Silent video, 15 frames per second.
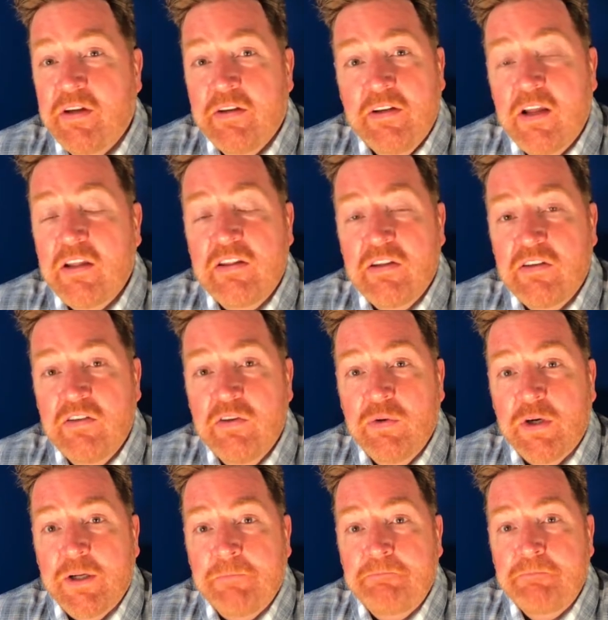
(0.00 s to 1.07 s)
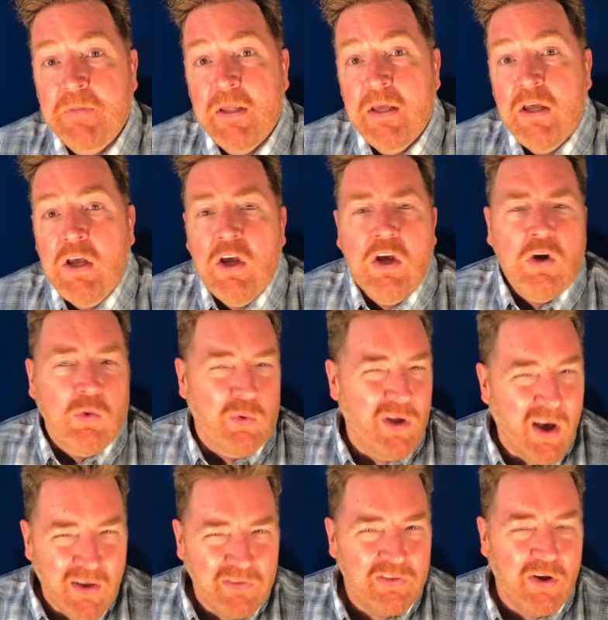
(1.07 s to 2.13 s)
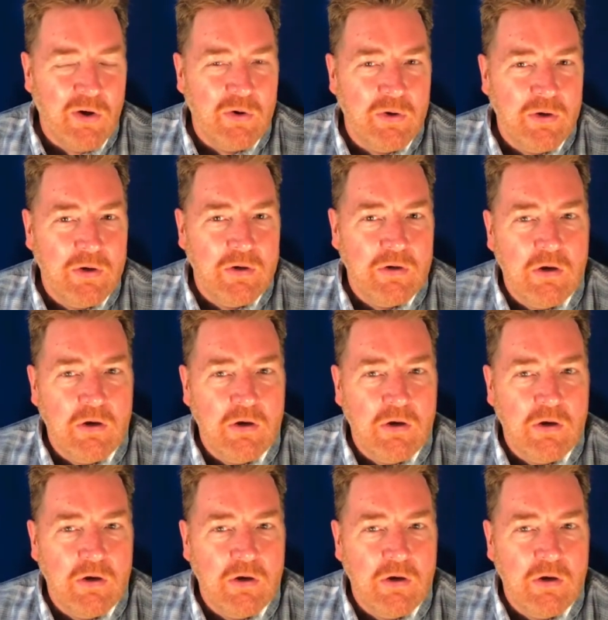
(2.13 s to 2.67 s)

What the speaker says: Nothing to it. We also,